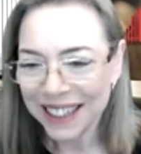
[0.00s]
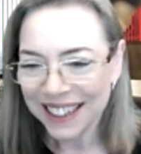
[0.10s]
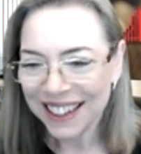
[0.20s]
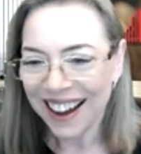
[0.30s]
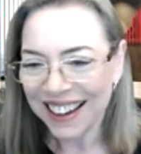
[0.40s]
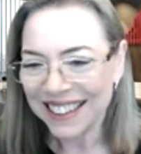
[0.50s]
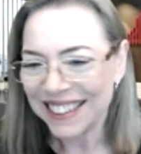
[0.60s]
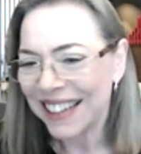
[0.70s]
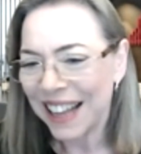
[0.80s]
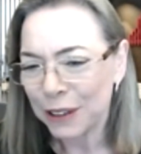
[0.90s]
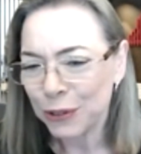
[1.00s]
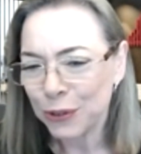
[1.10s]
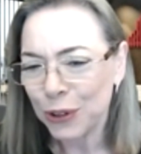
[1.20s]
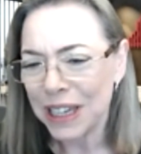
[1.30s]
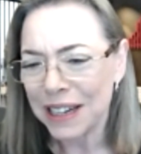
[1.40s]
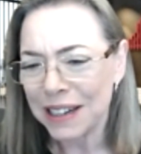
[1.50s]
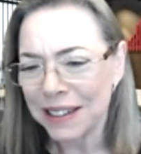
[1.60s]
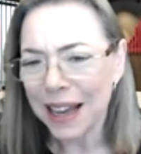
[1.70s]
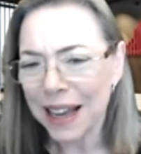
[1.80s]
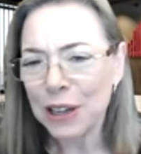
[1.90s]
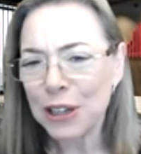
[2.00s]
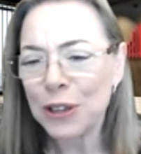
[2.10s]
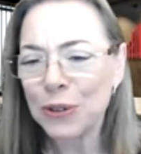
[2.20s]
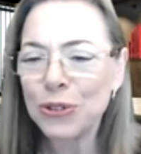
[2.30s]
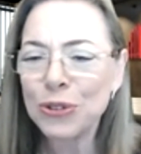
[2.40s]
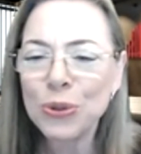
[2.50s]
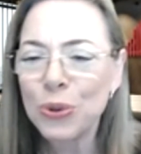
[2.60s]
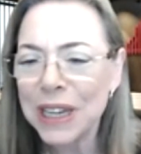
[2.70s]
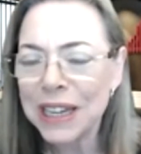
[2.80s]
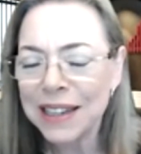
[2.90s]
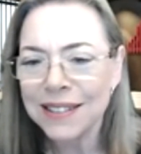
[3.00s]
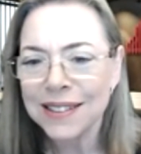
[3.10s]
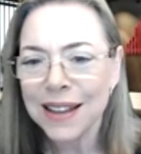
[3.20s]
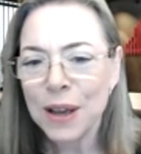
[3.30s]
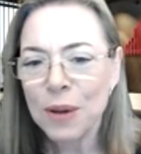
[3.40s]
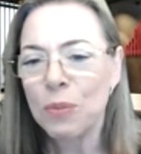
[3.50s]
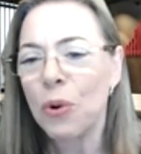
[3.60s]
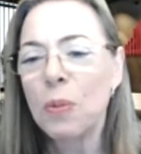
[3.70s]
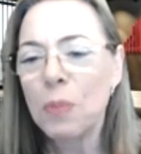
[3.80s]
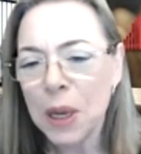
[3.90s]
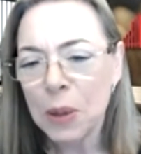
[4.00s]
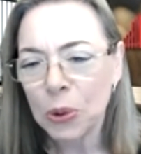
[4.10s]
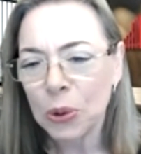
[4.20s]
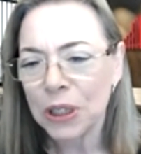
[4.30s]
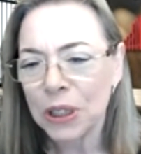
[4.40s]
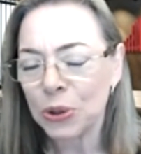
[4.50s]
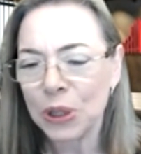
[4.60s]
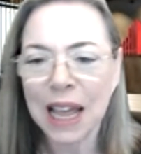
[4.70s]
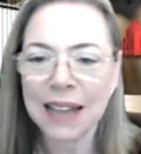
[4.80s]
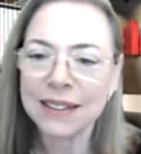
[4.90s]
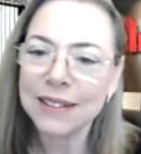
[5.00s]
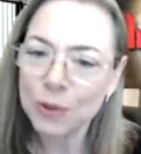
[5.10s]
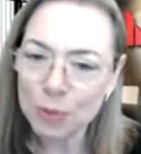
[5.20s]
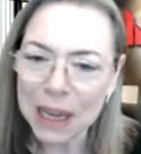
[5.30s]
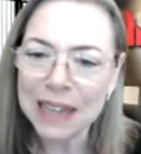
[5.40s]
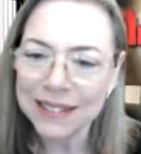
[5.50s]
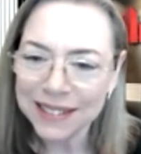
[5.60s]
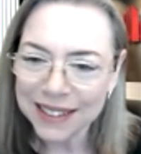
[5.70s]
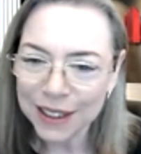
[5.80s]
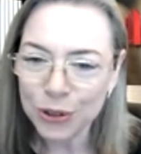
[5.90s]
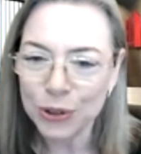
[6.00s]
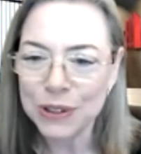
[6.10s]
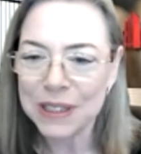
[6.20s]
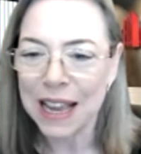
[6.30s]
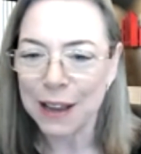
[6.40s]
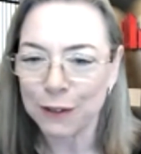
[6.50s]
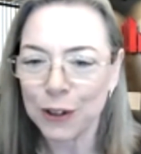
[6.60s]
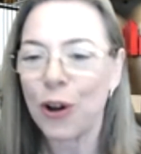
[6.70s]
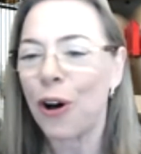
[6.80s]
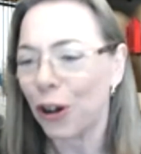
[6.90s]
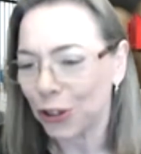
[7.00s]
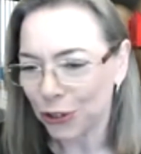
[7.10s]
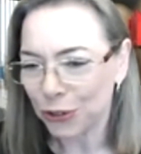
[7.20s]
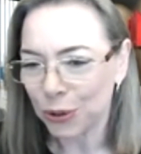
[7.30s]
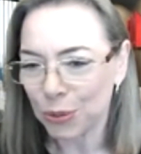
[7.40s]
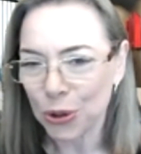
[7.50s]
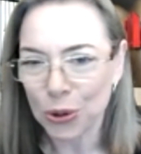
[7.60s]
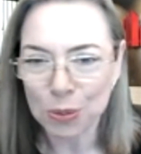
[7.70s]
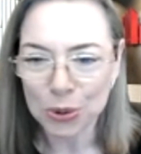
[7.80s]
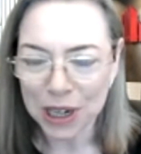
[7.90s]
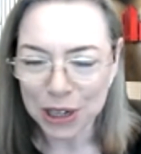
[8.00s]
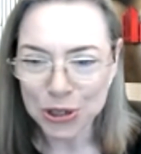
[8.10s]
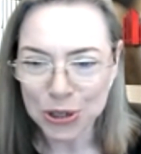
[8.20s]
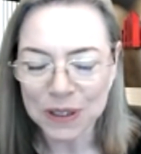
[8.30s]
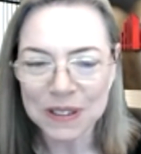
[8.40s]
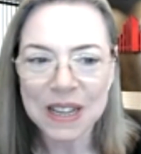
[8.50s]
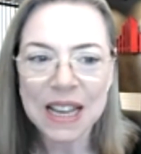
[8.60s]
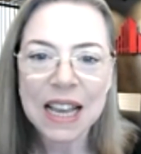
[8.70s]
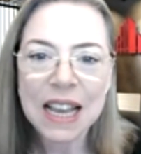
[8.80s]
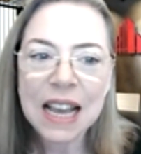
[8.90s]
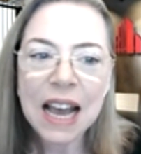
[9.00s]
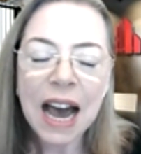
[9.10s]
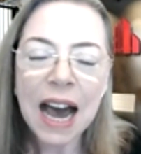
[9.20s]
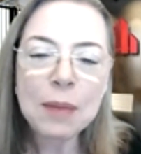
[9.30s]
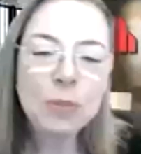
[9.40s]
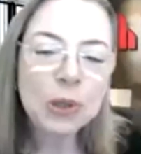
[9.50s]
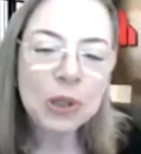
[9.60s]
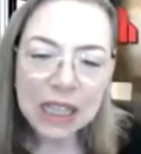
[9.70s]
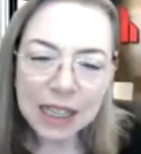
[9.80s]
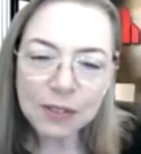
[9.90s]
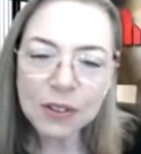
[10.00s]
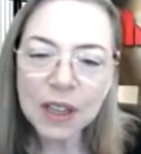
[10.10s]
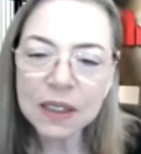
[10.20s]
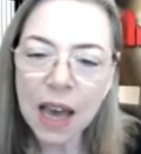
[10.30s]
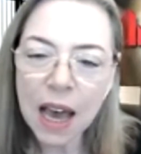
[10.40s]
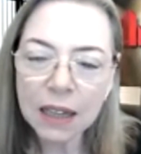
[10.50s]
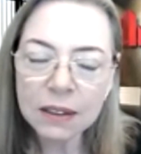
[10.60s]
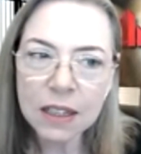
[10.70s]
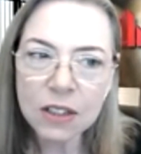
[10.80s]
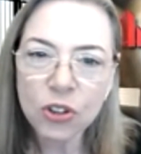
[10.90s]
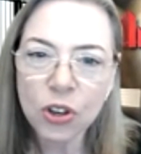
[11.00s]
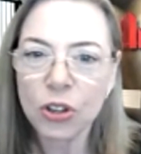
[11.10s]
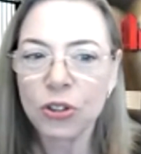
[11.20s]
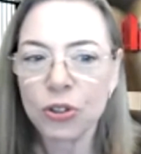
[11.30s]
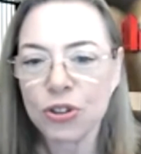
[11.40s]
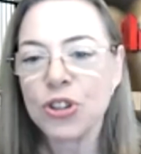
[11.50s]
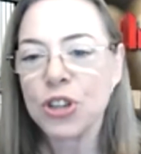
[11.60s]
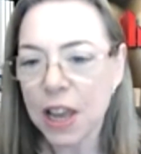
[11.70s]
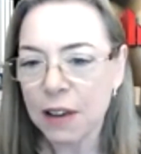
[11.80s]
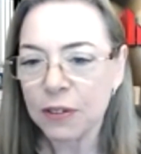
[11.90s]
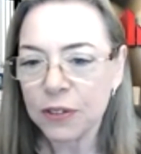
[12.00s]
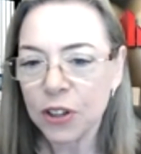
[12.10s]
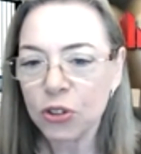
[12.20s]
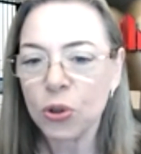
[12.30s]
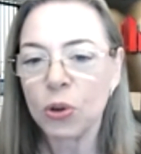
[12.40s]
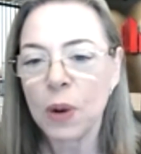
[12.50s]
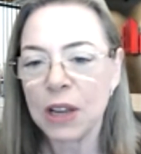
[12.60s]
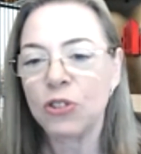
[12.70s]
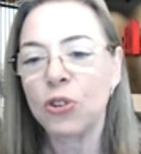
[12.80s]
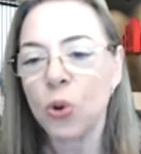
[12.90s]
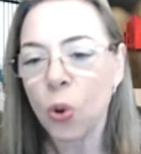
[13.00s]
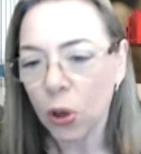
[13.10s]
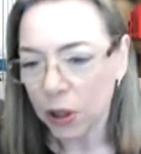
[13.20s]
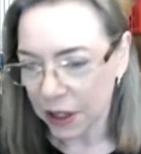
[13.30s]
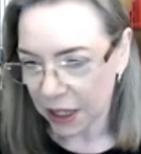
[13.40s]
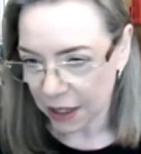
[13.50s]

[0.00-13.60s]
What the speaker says: in the last few years. How do you squeeze more people into less space to save costs from corporations? I believe that that is going to shift to a race to quality.